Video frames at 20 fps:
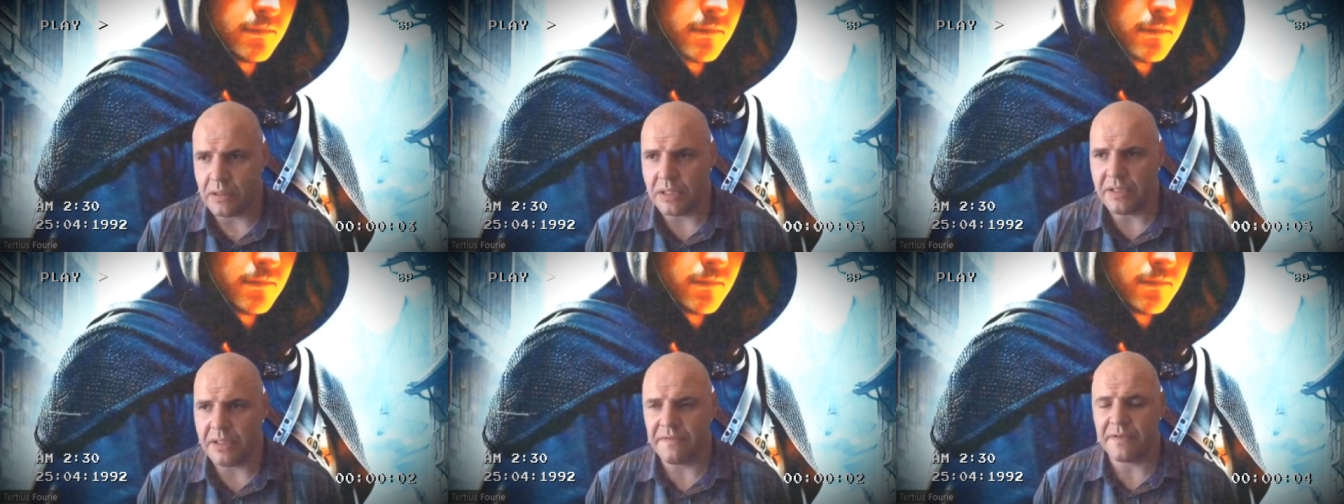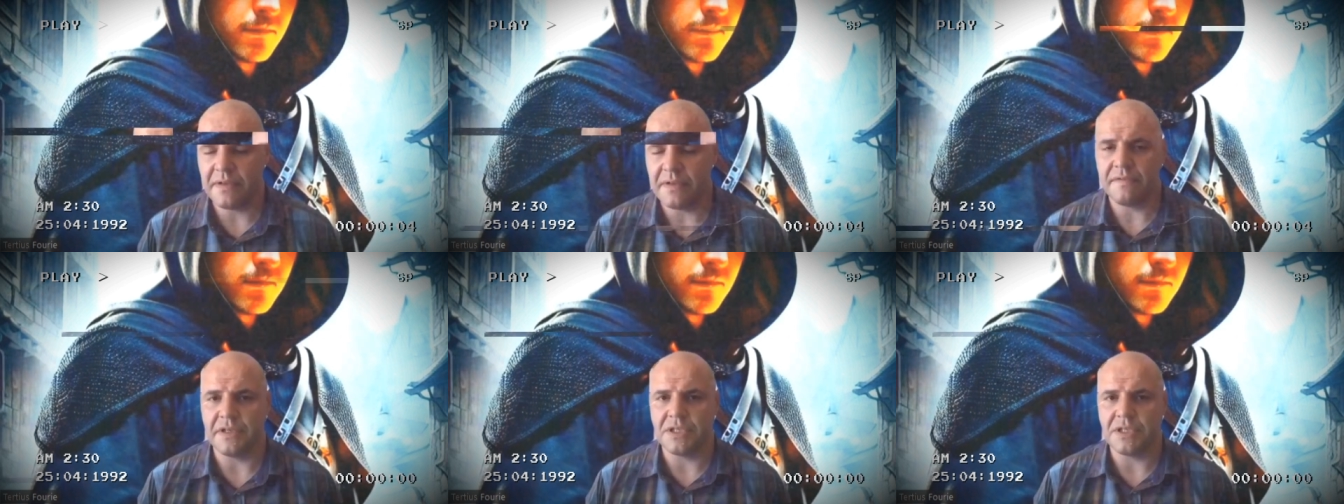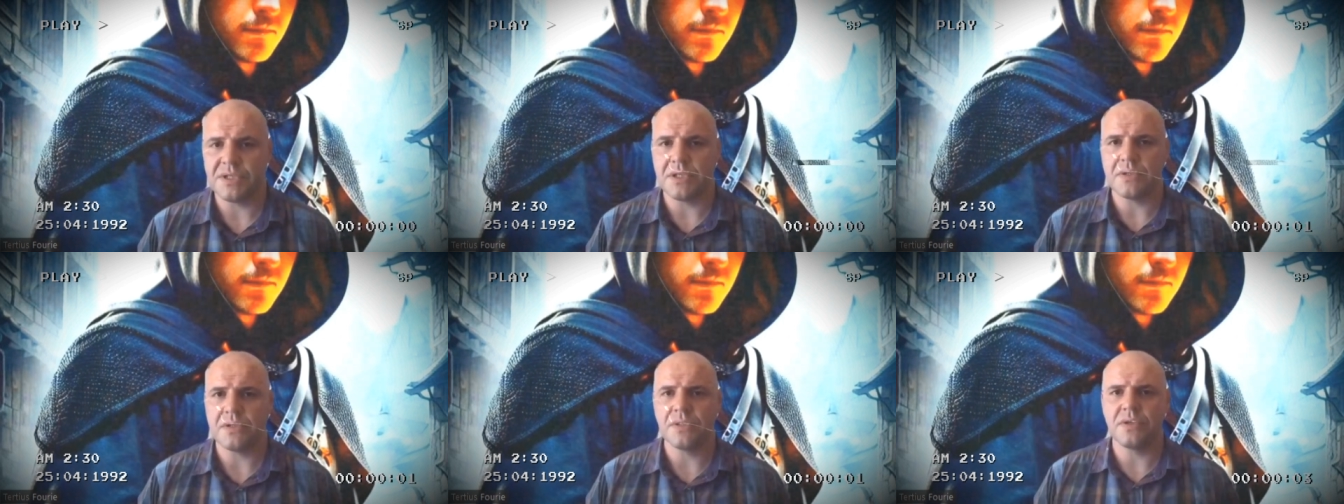leave the
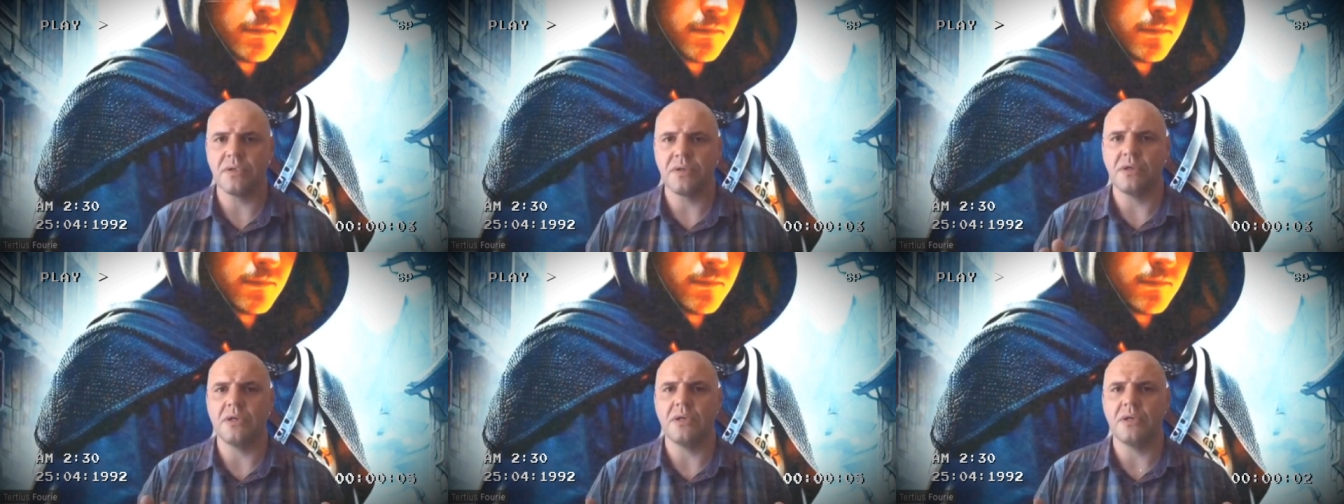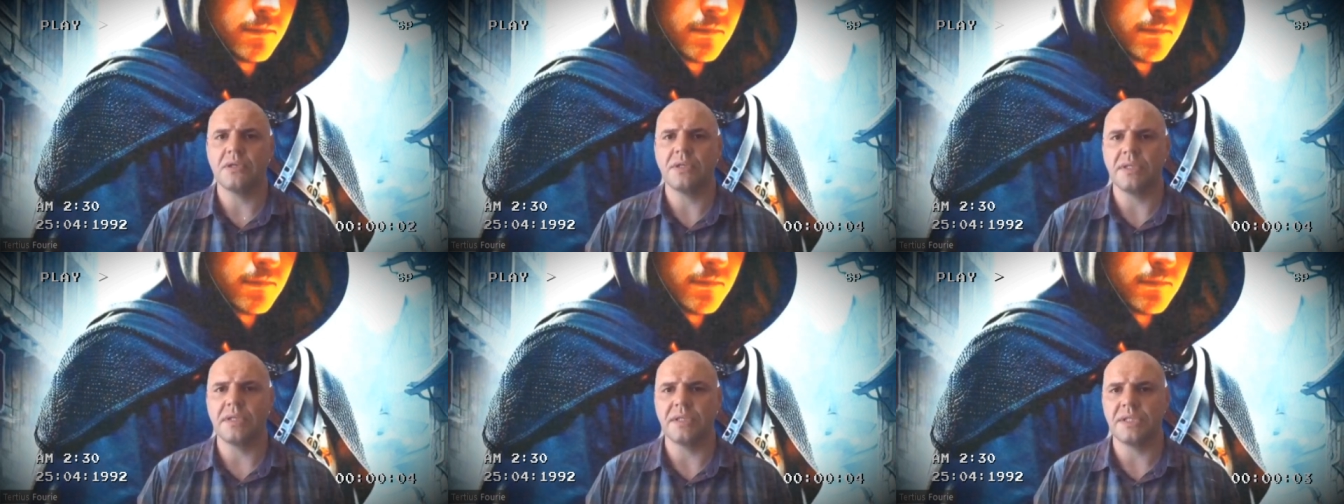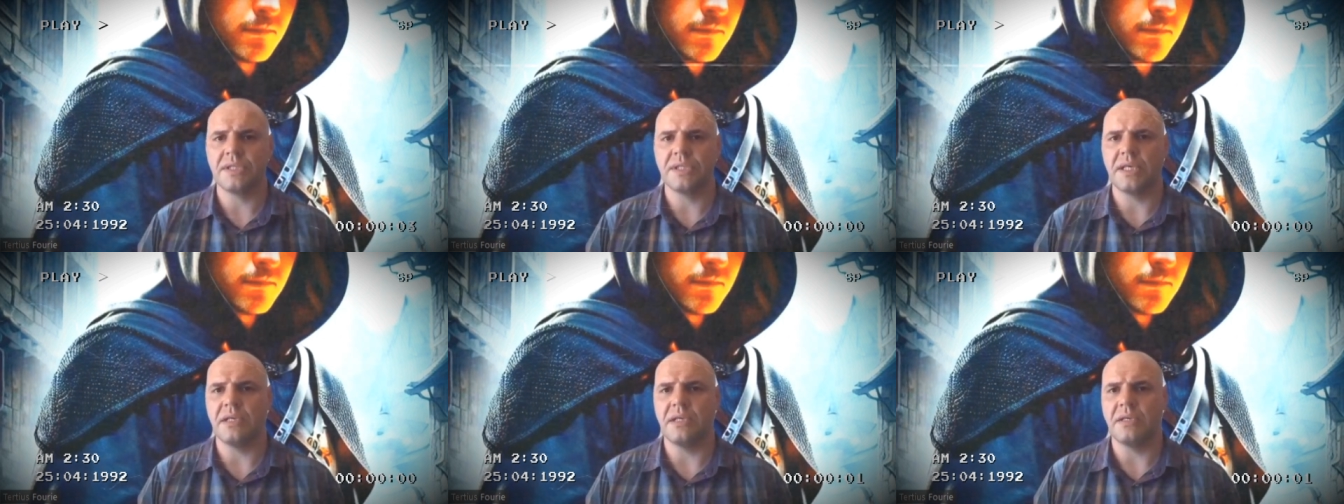vengeance to God
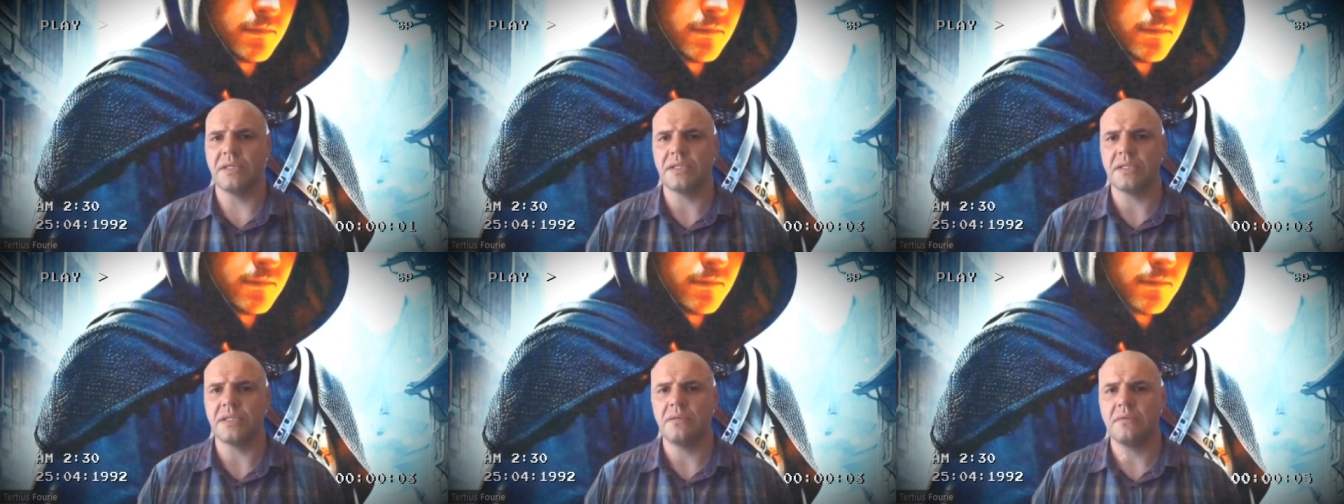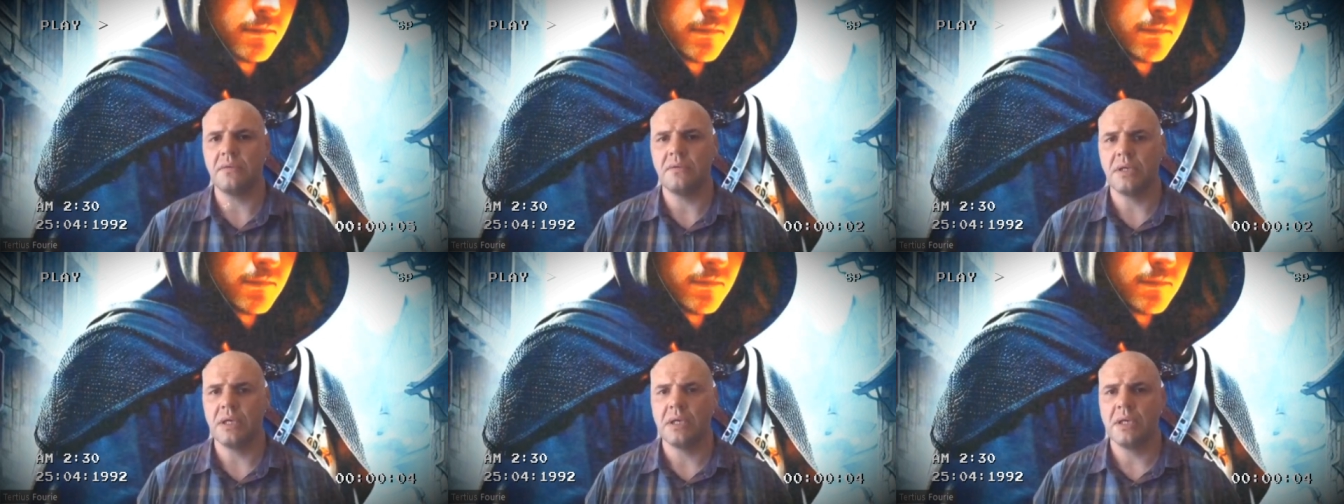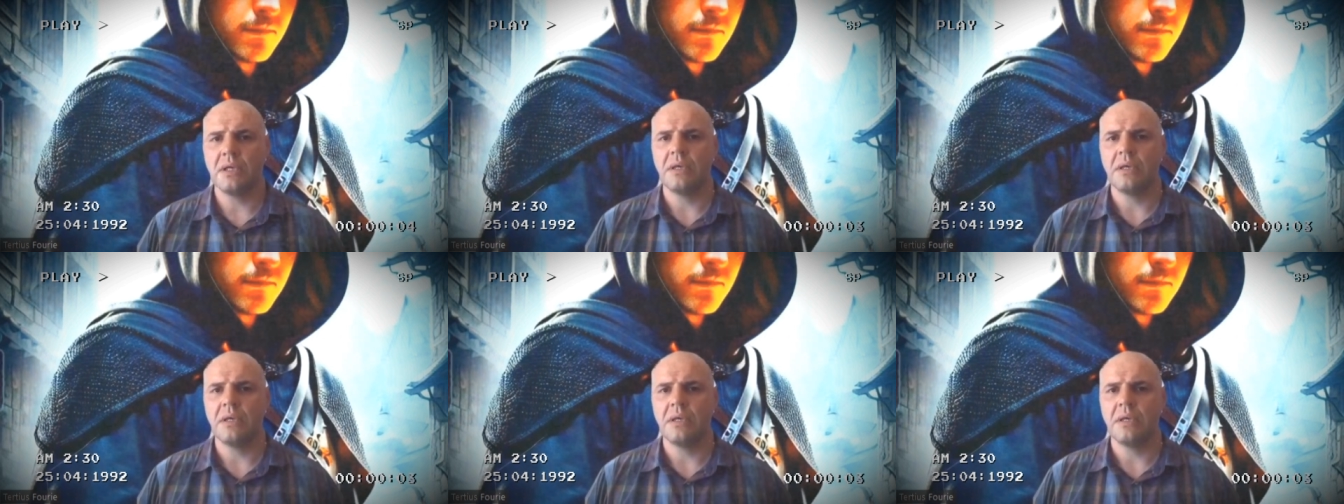and say, listen,